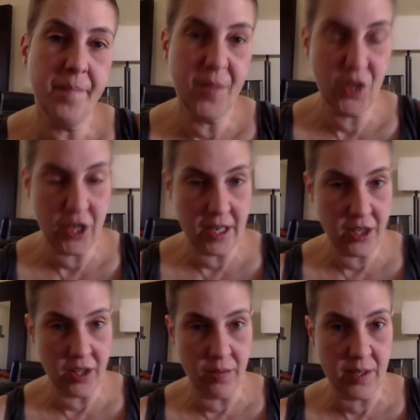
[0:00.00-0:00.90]

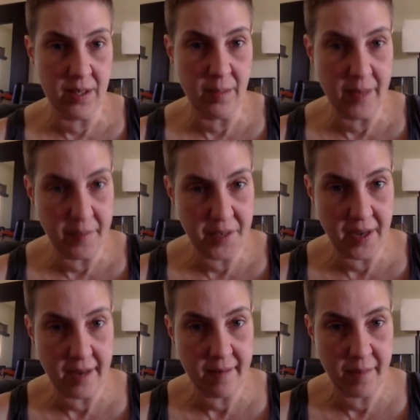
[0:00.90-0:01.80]
she was a little bit
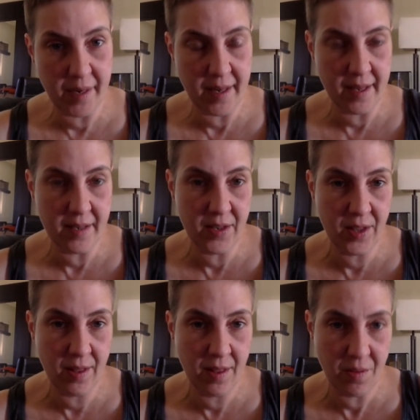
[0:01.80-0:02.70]
upset by this
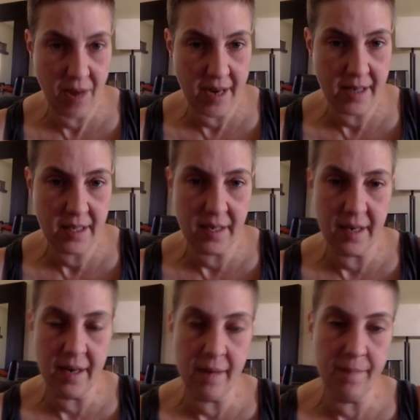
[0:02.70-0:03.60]
threat.
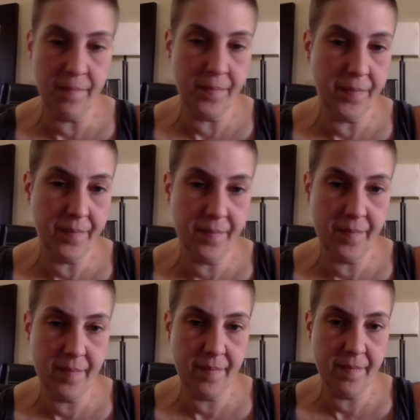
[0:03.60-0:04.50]

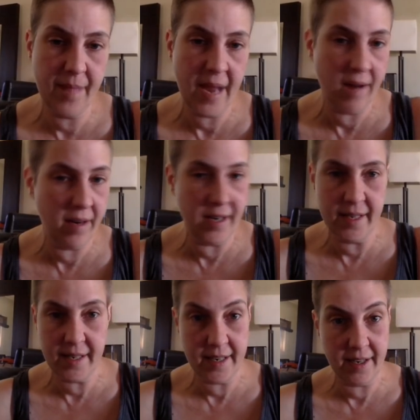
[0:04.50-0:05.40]
Harry
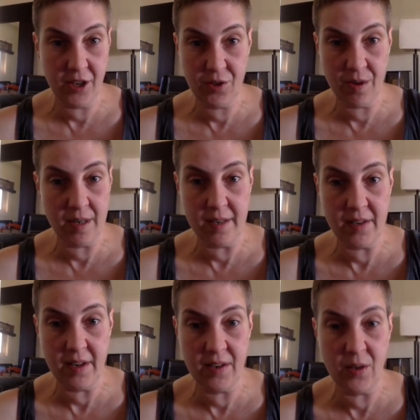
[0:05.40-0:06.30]
kind of shrugged and
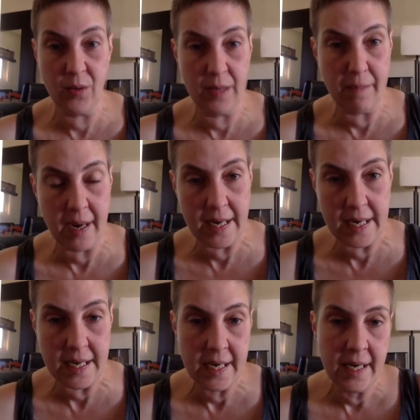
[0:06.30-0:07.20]
said, "It's only
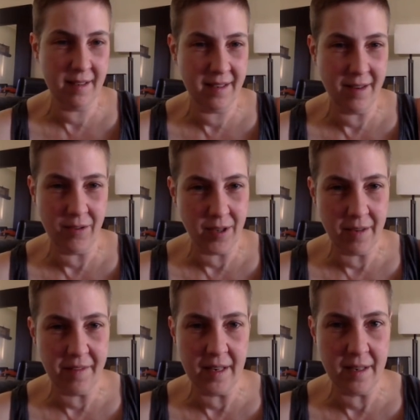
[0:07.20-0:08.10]
money. No, the
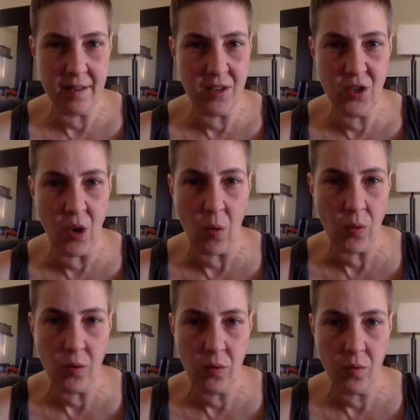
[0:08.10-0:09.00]
defendants
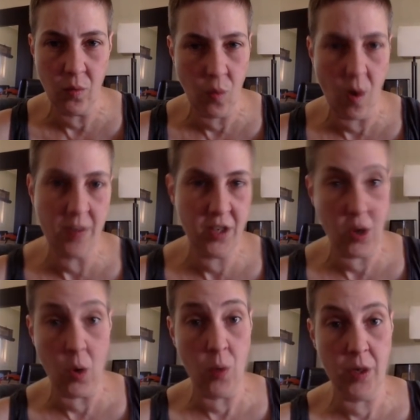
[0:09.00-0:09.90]
don't want to
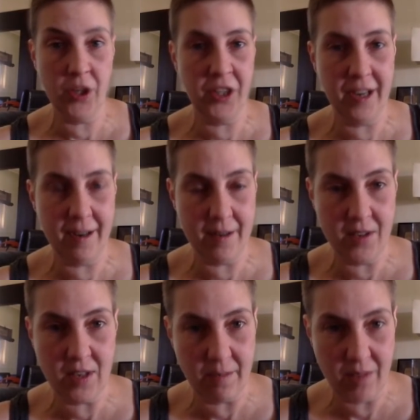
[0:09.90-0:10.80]
own a share
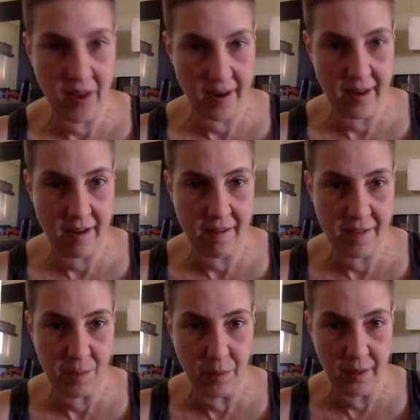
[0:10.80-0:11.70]
in some tiny
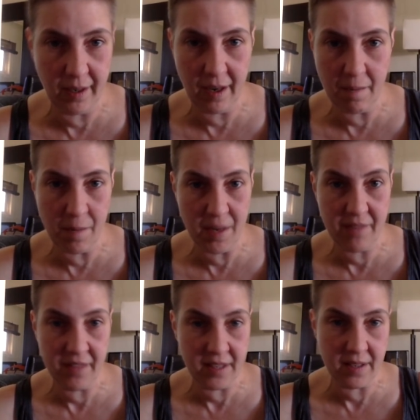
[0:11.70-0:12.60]
office building in
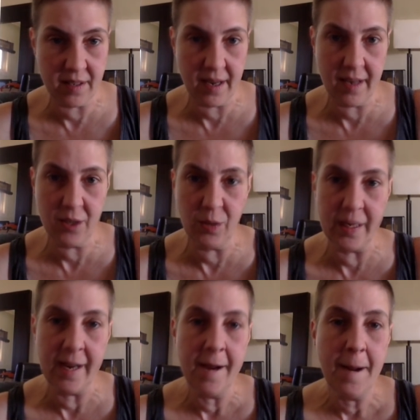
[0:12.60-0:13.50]
buttfuck Saskatchewan.
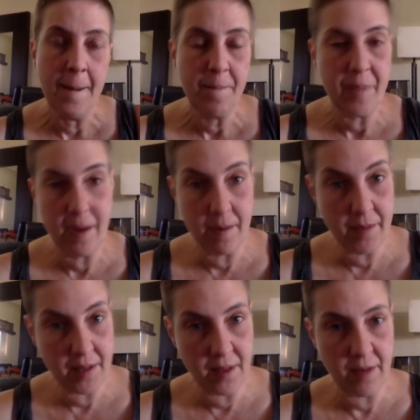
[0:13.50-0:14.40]

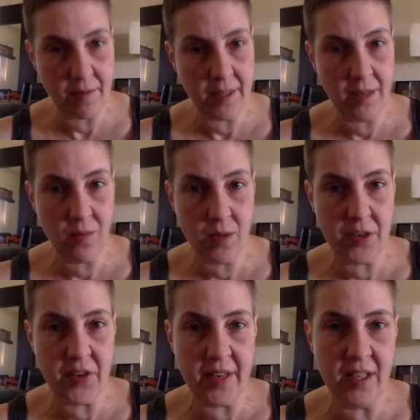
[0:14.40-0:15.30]
That really the
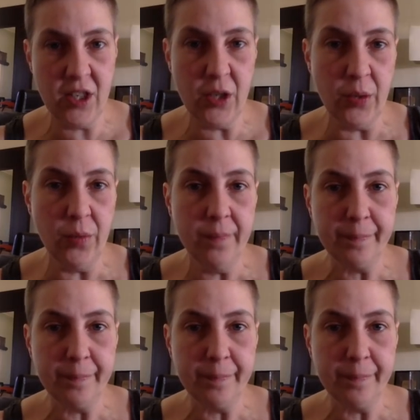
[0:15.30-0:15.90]
worst that they could do